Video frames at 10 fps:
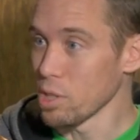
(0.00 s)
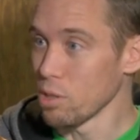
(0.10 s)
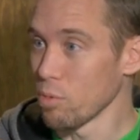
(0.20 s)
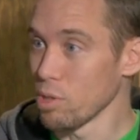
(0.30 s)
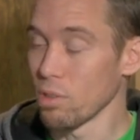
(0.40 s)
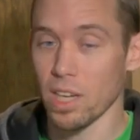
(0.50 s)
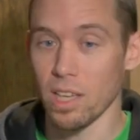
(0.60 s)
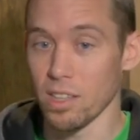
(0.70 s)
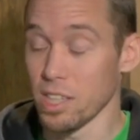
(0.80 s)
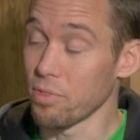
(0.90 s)
When you when you look
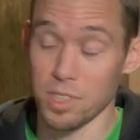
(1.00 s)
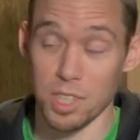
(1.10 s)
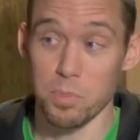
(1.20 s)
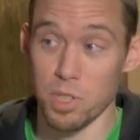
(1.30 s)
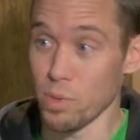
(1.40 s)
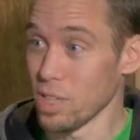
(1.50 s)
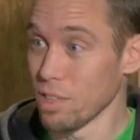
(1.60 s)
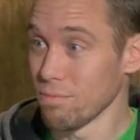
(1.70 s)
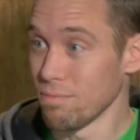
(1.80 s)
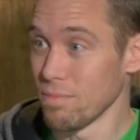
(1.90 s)
at the differences
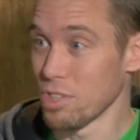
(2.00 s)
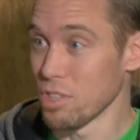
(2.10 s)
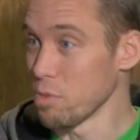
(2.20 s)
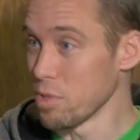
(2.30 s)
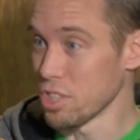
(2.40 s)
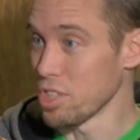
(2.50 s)
between humans